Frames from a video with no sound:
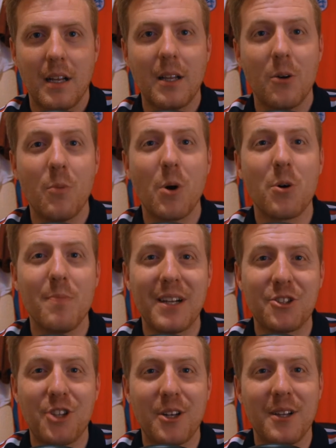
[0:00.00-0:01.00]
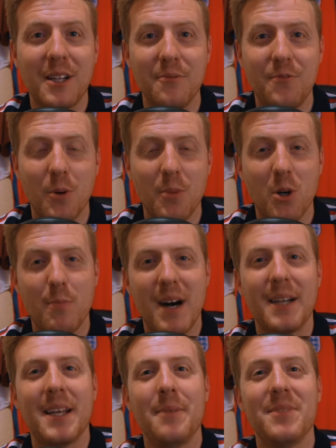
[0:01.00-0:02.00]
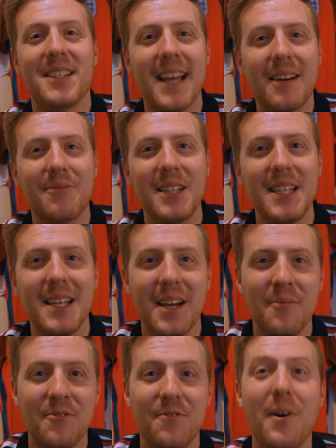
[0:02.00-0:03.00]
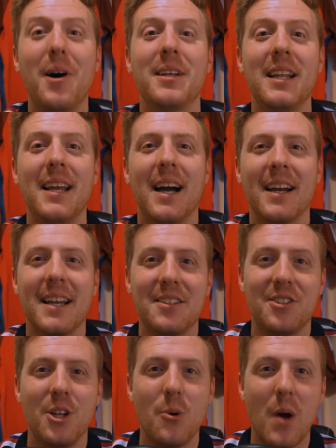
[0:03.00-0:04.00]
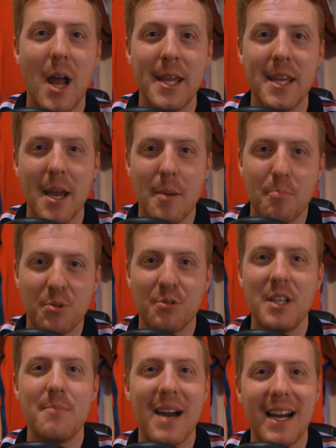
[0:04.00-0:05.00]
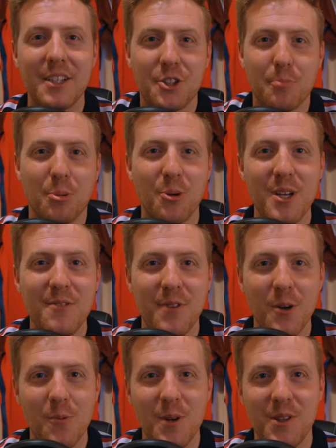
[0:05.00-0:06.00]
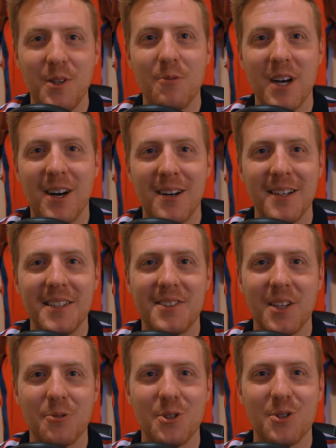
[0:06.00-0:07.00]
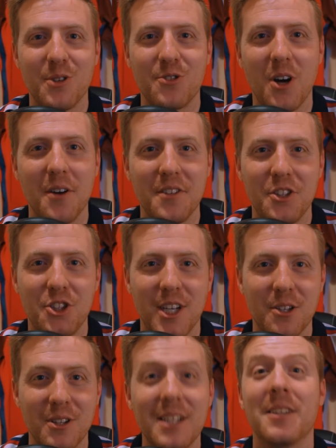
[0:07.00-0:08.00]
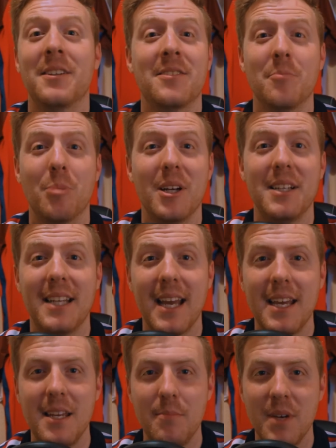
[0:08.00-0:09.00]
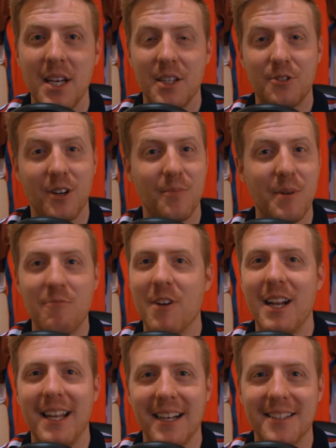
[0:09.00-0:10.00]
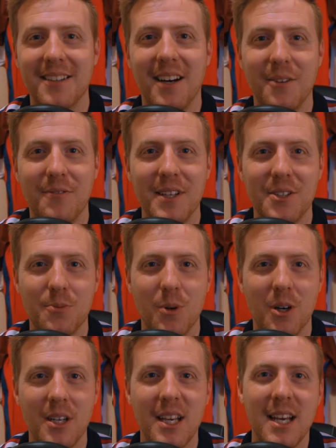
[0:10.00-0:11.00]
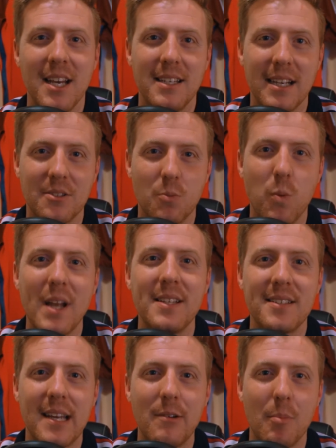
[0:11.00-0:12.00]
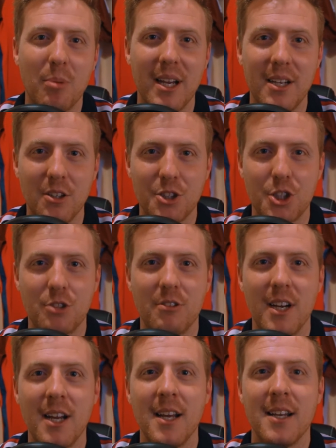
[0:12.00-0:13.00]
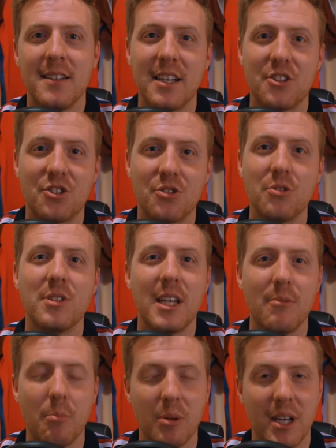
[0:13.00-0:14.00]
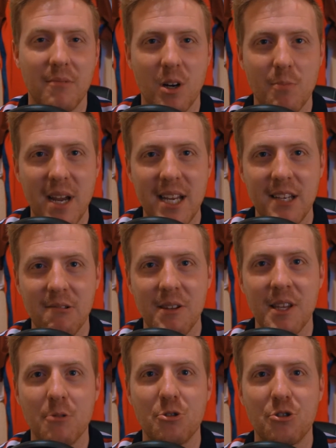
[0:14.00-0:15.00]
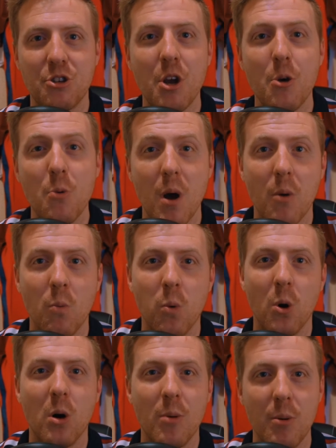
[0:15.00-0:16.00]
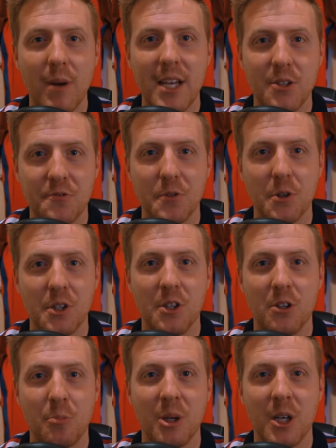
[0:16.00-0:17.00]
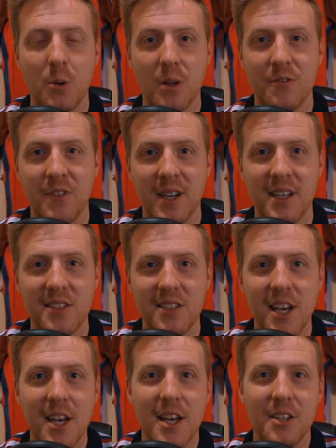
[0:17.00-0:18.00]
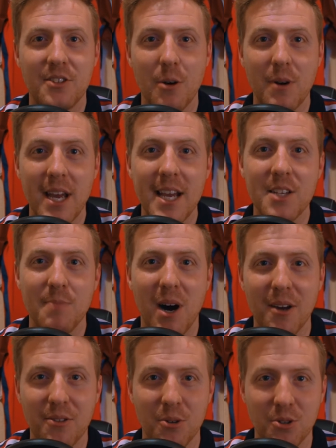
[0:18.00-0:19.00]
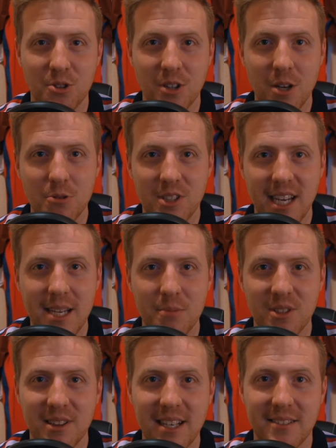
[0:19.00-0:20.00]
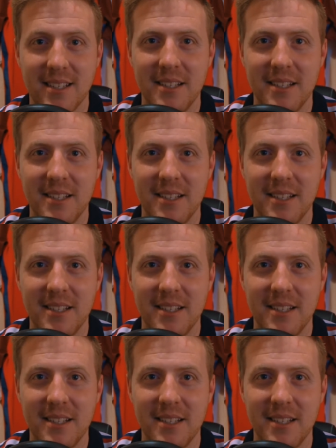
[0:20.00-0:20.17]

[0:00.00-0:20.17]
Hello and welcome back to Channel England Football. My name's Gary and finally I get to do a pre-match preview with you guys. So since I've started this channel, England hasn't played a game, so I've been really excited for this one. Next Wednesday we're playing Austria, next Sunday we're playing Romania in those two warm-up games for the European qualifiers. So here's my thoughts on those games, let's get